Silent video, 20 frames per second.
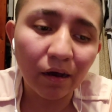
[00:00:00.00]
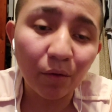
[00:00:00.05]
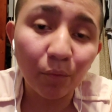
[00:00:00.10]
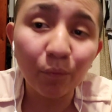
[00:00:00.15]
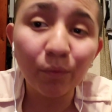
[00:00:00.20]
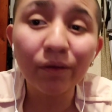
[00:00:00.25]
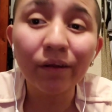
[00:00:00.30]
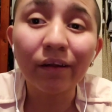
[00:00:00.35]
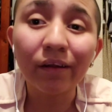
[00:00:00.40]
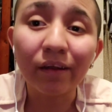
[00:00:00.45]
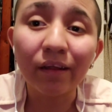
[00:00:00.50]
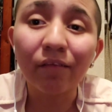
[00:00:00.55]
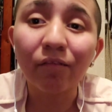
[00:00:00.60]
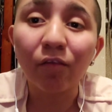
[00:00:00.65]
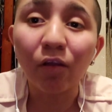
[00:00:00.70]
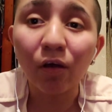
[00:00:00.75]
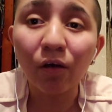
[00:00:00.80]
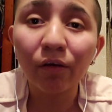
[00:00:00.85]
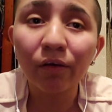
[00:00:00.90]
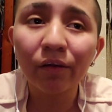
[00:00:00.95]
I wanna live
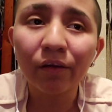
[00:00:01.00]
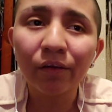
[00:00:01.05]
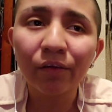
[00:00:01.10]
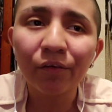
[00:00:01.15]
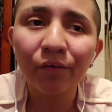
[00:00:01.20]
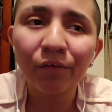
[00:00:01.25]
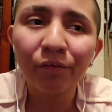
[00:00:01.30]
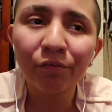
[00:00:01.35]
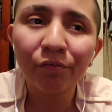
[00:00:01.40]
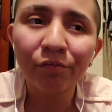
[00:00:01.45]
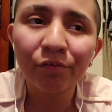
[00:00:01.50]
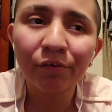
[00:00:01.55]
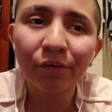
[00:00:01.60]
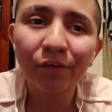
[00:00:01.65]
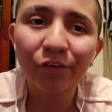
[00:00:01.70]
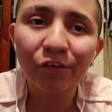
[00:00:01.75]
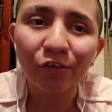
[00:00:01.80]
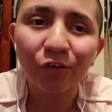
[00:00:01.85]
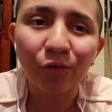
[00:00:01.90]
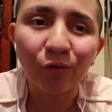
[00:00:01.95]
long enough,
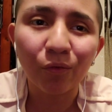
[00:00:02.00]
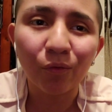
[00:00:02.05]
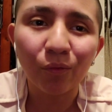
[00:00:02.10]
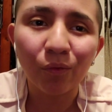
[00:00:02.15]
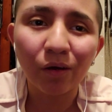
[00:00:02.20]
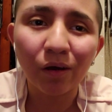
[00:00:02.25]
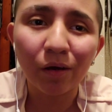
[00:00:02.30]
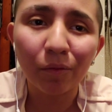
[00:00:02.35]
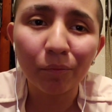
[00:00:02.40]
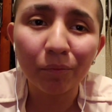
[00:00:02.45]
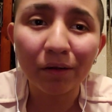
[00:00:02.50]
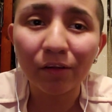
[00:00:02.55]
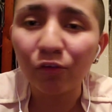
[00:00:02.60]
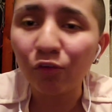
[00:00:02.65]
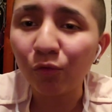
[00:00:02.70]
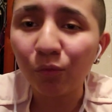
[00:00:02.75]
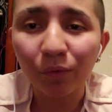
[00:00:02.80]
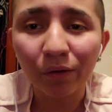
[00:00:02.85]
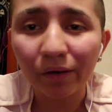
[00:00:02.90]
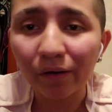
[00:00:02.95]
so I'm gonna
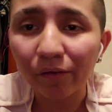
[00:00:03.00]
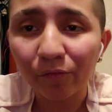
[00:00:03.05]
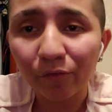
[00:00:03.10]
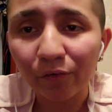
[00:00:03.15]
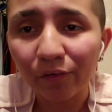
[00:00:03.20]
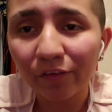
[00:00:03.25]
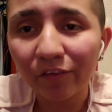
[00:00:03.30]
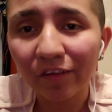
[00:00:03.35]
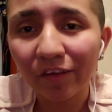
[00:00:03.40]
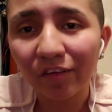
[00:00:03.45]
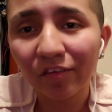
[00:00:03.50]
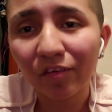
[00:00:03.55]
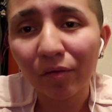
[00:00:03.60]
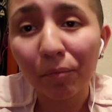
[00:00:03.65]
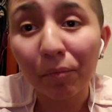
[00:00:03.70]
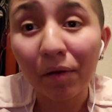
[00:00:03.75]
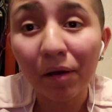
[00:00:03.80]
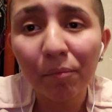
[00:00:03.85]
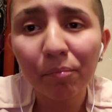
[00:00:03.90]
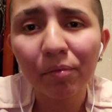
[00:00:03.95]
do whatever it takes
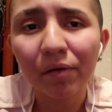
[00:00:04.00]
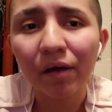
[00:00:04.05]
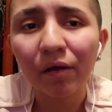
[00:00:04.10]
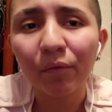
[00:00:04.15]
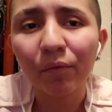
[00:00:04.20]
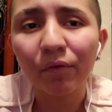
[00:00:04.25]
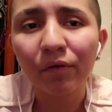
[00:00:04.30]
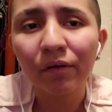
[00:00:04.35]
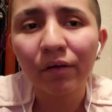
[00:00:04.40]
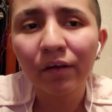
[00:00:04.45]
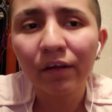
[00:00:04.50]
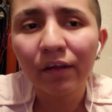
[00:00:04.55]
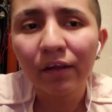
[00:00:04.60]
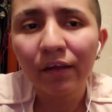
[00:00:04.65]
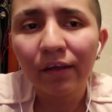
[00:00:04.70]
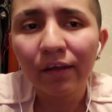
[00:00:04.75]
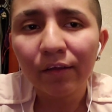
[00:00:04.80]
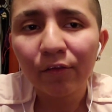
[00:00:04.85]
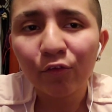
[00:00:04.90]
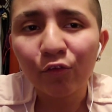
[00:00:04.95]
in my power
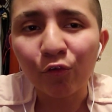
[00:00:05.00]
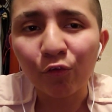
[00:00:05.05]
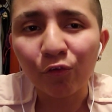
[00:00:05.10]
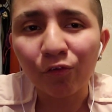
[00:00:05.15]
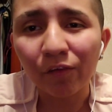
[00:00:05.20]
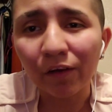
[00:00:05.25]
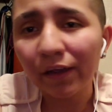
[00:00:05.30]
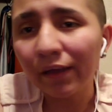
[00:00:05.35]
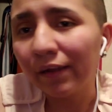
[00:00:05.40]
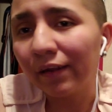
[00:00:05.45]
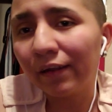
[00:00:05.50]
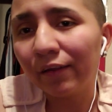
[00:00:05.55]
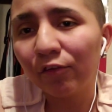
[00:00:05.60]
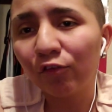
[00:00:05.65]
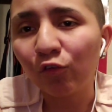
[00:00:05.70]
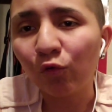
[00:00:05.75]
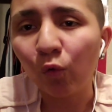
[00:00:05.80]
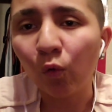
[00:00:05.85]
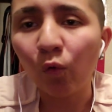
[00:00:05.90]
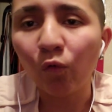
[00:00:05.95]
to fight
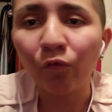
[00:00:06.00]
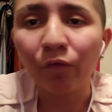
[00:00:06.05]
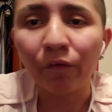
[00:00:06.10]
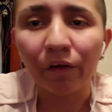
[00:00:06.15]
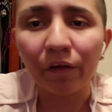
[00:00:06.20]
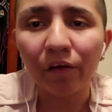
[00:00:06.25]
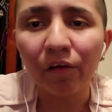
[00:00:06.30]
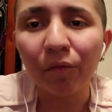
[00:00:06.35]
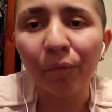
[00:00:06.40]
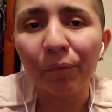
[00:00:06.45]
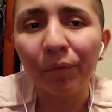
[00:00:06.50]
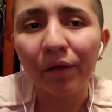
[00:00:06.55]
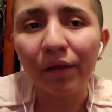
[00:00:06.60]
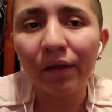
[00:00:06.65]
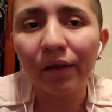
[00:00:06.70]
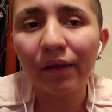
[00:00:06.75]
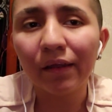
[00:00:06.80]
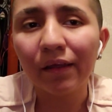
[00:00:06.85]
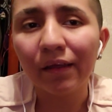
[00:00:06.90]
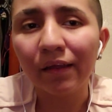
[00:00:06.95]
it, to overcome
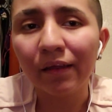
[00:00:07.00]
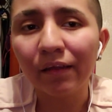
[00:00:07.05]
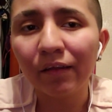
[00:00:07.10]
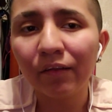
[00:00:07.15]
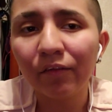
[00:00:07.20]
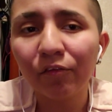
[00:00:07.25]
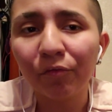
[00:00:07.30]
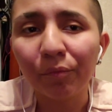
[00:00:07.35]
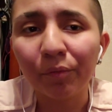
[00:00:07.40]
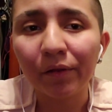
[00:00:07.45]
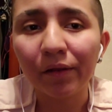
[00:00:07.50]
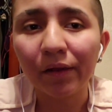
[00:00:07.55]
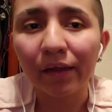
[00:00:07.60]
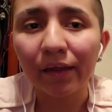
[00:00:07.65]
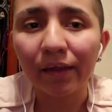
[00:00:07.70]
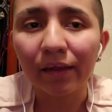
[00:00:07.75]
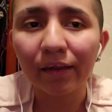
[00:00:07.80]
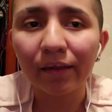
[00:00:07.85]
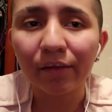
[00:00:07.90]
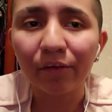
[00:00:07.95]
it, and to be
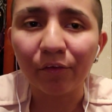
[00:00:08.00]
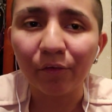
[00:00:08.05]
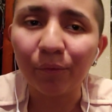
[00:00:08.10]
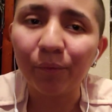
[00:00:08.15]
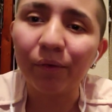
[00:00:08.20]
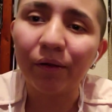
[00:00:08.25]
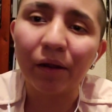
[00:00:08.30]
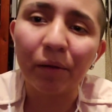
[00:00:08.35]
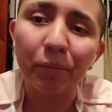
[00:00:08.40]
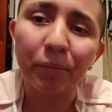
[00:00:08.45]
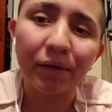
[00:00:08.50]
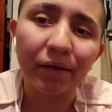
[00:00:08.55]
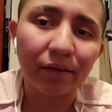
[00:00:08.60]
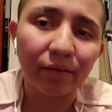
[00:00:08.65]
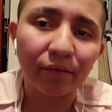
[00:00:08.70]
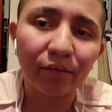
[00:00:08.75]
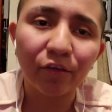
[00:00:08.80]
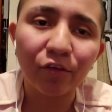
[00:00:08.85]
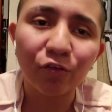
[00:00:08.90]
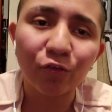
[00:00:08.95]
like, you know what, I made
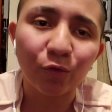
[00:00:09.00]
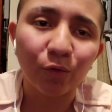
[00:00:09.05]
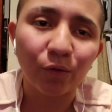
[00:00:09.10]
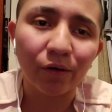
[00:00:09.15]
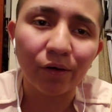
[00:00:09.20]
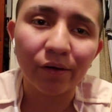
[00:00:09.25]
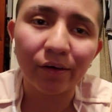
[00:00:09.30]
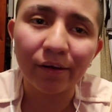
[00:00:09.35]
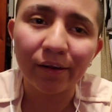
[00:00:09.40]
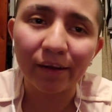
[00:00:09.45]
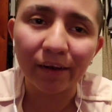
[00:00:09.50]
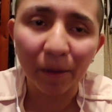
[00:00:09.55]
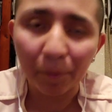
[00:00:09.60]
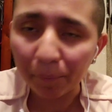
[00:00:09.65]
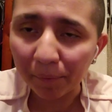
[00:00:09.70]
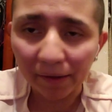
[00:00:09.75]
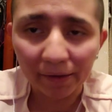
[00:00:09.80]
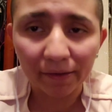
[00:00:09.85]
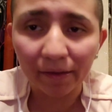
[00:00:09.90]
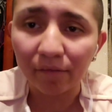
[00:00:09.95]
it this far, and
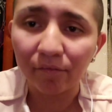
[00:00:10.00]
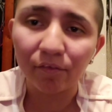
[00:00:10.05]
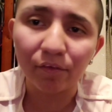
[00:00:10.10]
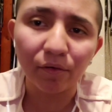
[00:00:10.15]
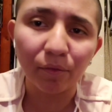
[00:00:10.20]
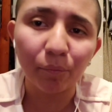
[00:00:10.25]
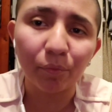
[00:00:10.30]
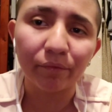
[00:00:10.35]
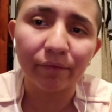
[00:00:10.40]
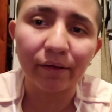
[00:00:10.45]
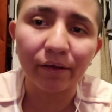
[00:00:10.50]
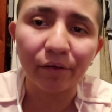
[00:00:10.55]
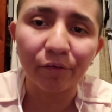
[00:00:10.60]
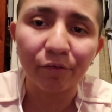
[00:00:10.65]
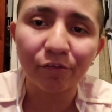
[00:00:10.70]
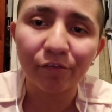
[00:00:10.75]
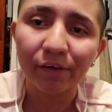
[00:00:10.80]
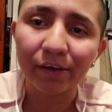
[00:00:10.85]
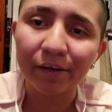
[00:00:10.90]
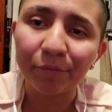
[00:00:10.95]
I'm not giving up without
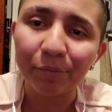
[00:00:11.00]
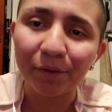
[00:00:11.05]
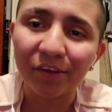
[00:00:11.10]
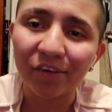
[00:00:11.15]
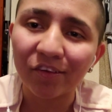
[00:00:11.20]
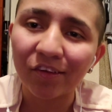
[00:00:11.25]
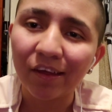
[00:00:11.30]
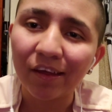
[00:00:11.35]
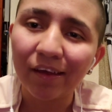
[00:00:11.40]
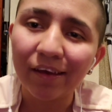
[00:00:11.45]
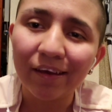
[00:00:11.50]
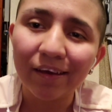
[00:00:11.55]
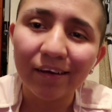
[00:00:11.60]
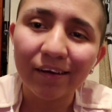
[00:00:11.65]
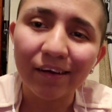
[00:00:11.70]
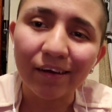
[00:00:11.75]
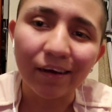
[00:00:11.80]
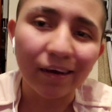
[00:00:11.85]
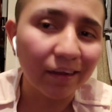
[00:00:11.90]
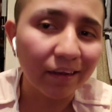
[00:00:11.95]
a fight, because
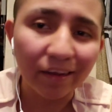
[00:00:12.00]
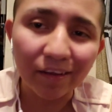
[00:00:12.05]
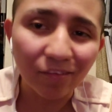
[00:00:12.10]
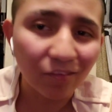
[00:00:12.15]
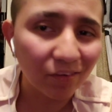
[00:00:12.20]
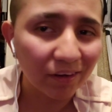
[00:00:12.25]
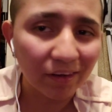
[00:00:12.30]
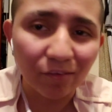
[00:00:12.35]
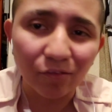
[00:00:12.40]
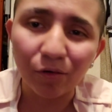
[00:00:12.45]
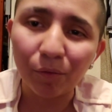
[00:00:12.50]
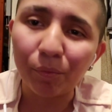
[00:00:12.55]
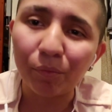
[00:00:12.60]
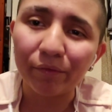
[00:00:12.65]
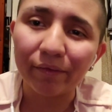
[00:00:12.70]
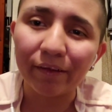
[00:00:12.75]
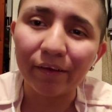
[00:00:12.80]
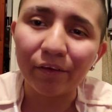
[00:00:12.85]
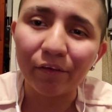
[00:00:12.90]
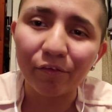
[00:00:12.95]
I never give up
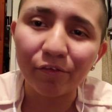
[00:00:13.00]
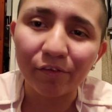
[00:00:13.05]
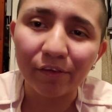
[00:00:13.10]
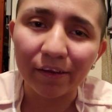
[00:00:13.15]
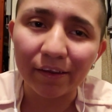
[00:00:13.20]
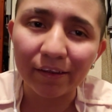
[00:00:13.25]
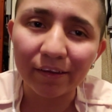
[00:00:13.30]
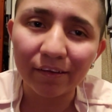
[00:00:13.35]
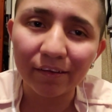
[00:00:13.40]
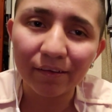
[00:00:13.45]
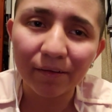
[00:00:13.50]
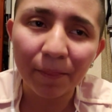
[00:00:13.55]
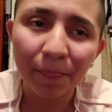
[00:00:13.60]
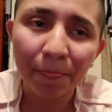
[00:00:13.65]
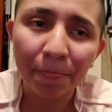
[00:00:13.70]
without a fight.